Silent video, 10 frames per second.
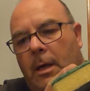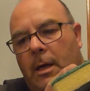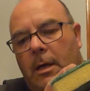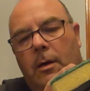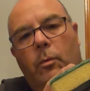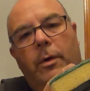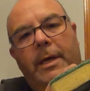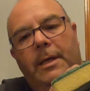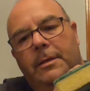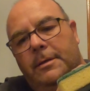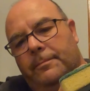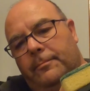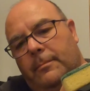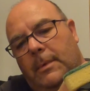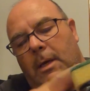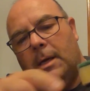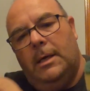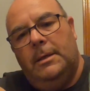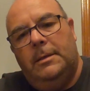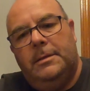at one end,
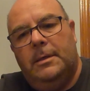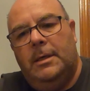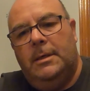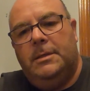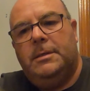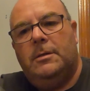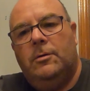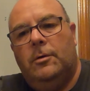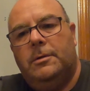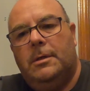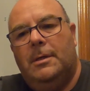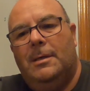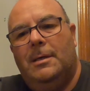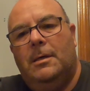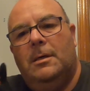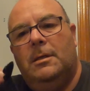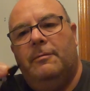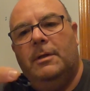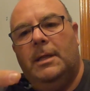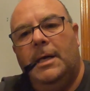and it's got a
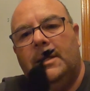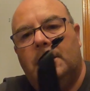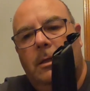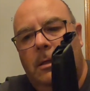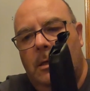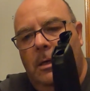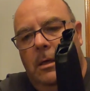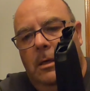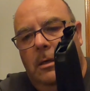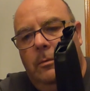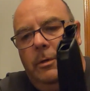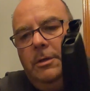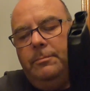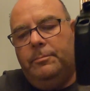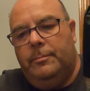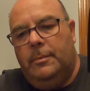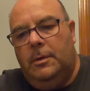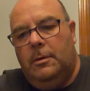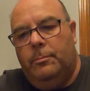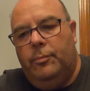lovely little handle in which
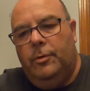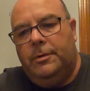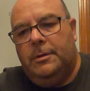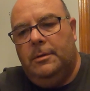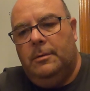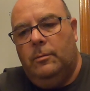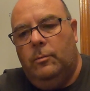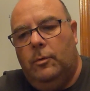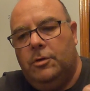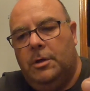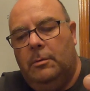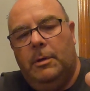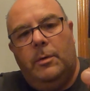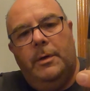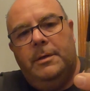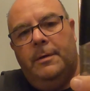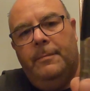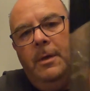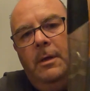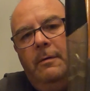you can put washing up liquid.
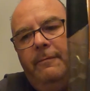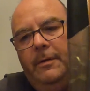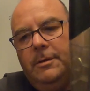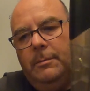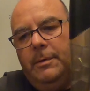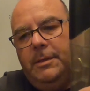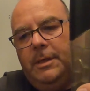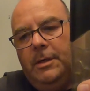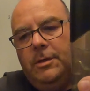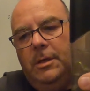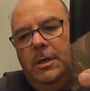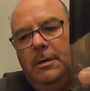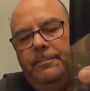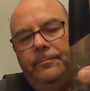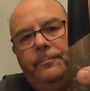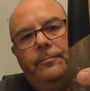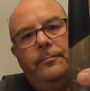Fills up this section here,